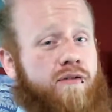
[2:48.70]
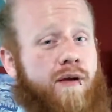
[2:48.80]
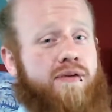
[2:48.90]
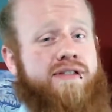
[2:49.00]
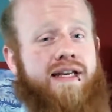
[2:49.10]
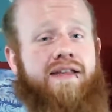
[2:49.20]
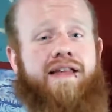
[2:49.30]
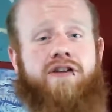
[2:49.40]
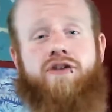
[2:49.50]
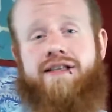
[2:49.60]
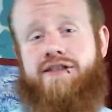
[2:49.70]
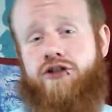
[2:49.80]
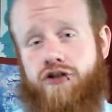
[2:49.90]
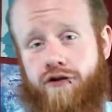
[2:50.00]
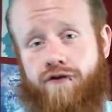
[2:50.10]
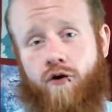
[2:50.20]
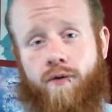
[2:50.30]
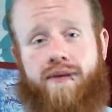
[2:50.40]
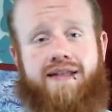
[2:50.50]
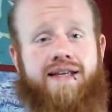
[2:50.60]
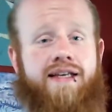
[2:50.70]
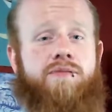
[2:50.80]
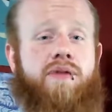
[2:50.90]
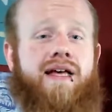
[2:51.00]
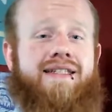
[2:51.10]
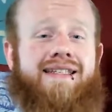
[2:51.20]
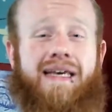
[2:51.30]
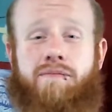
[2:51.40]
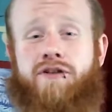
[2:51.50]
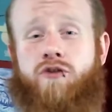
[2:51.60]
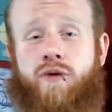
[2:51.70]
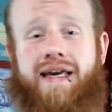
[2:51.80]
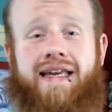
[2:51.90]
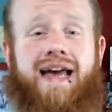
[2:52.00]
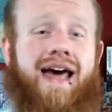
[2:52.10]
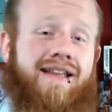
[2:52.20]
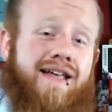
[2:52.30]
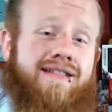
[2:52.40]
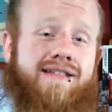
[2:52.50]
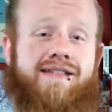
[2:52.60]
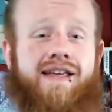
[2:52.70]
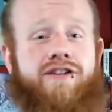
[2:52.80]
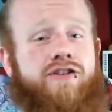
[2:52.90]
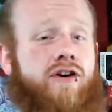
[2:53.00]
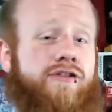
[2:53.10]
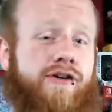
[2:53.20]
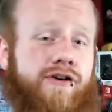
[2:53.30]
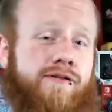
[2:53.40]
representing that transitional form that takes place in between adolescence and adulthood.